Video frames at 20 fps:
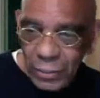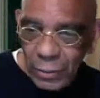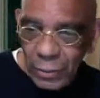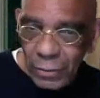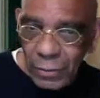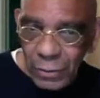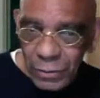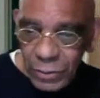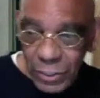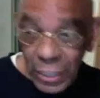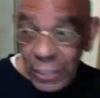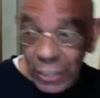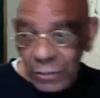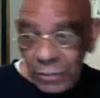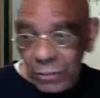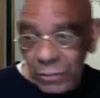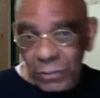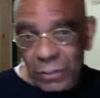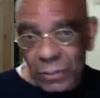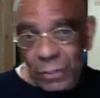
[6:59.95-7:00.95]

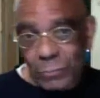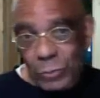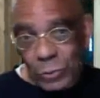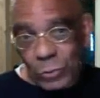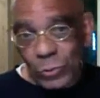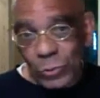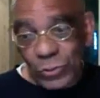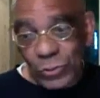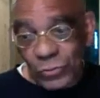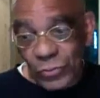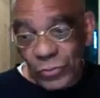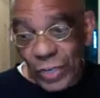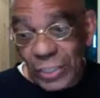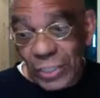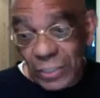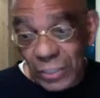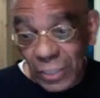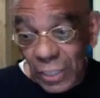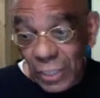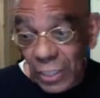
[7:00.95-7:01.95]
I'm sure it's
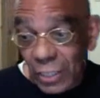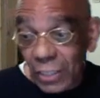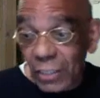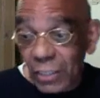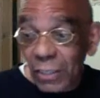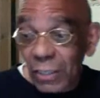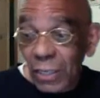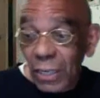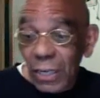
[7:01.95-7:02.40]
fascinating.